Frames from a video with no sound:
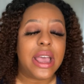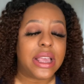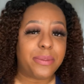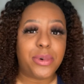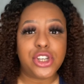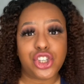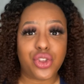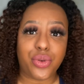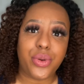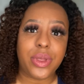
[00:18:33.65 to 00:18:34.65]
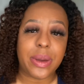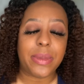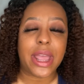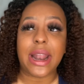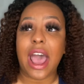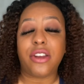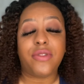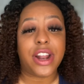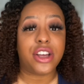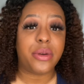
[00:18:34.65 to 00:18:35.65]
push through them and how to
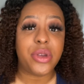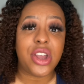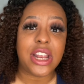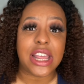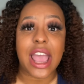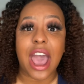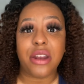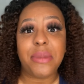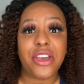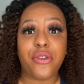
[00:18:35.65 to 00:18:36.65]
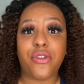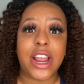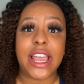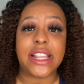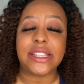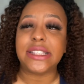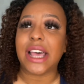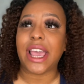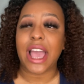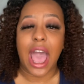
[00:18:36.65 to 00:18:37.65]
find a community, how to make friends.
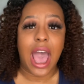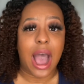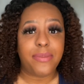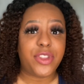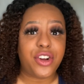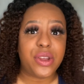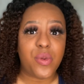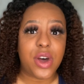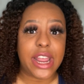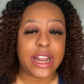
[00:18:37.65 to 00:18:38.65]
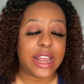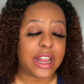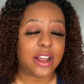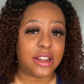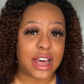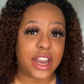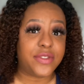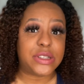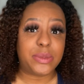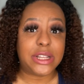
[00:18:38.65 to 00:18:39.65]
Like, I'm 31, and a lot of
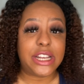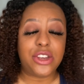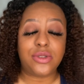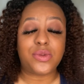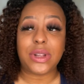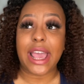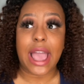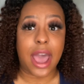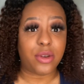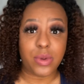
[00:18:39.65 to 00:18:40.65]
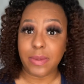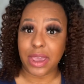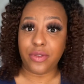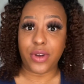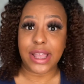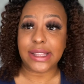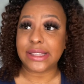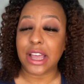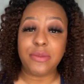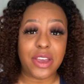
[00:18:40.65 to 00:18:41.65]
us millennials were like, how do we make friends?
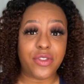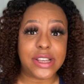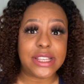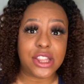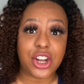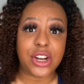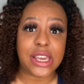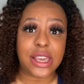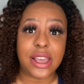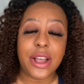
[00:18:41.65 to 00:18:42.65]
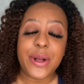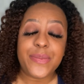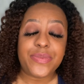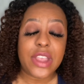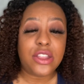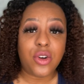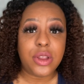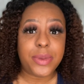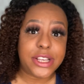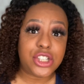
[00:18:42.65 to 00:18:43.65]
How do you make friends at 30? And the only
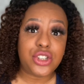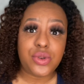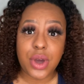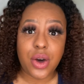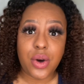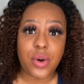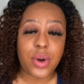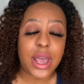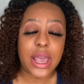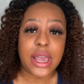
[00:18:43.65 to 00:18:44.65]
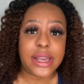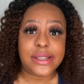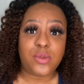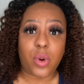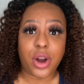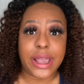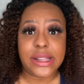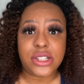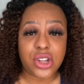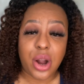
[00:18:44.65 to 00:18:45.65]
places you go is work in
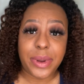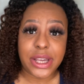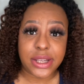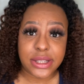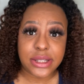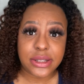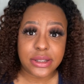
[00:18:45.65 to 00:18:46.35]
Starbucks.